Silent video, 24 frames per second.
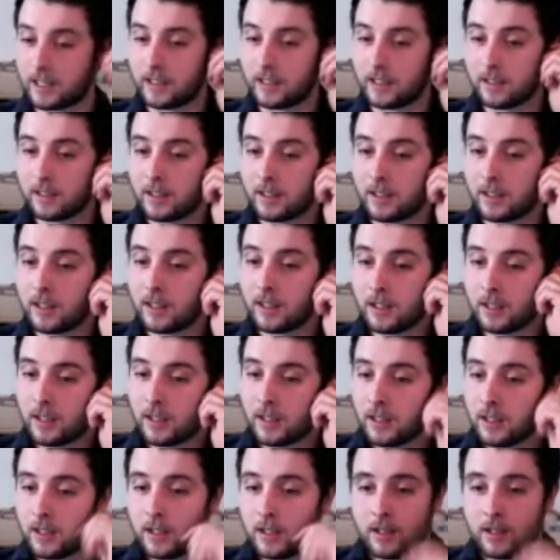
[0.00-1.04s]
Parts depending on what you
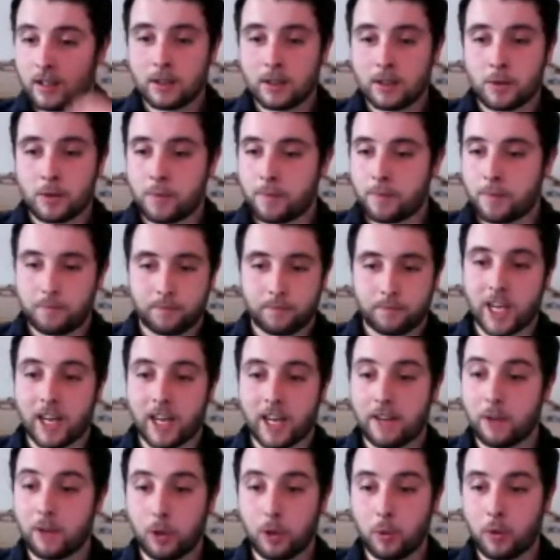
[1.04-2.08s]
need. Yeah,
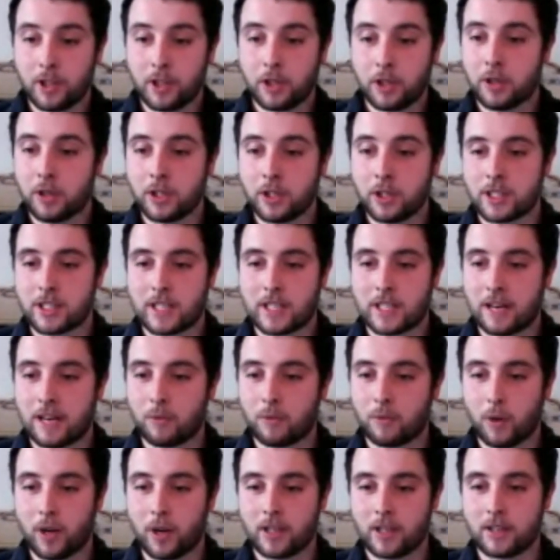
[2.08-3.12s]
if you want, you can just
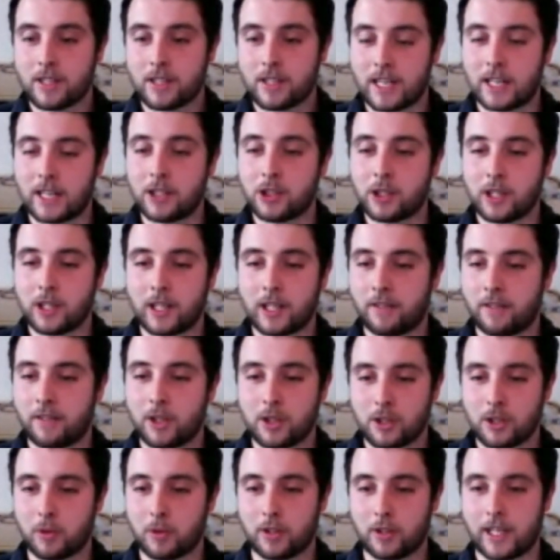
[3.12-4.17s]
have one Centric. If you
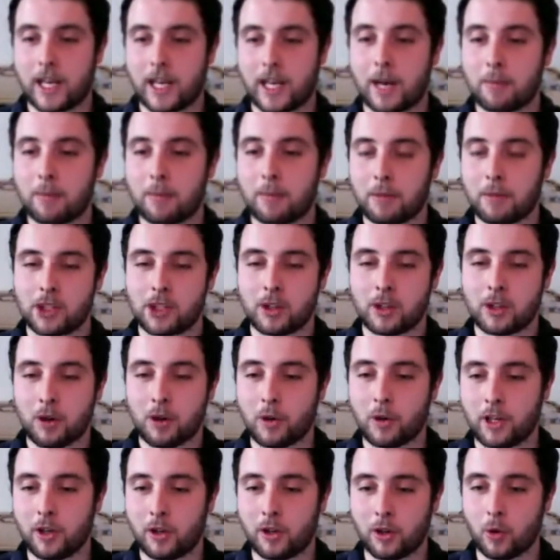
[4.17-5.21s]
just want camera control,
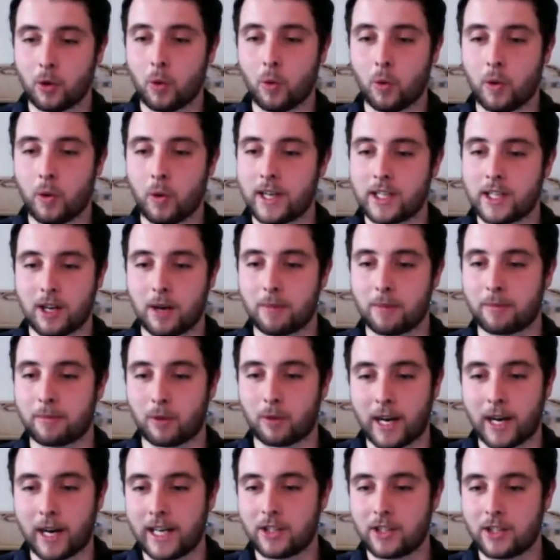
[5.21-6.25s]
and you can always
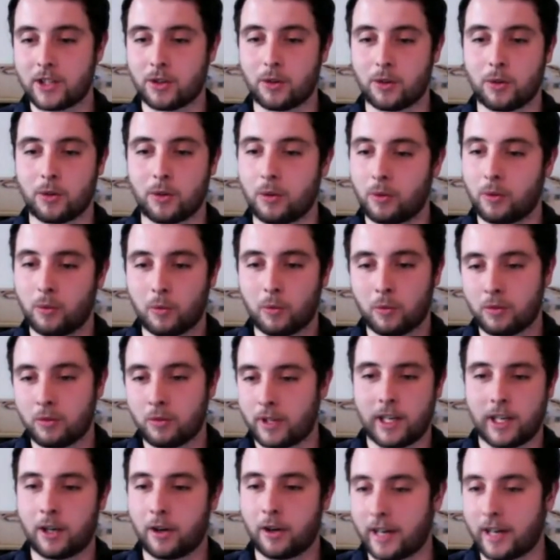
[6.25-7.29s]
upgrade to,
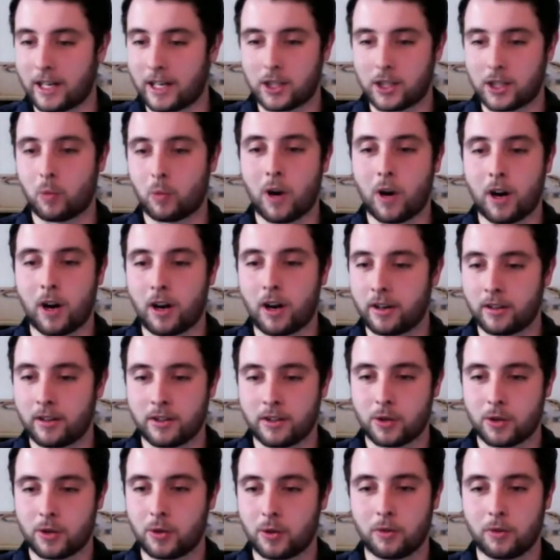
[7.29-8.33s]
you know, an extra one,
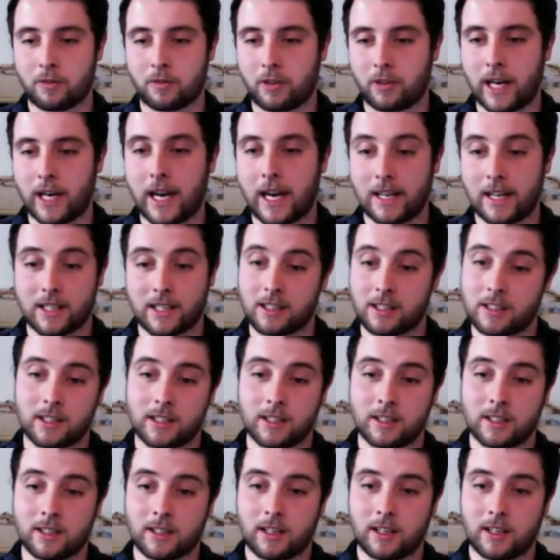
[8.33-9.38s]
two, three axes,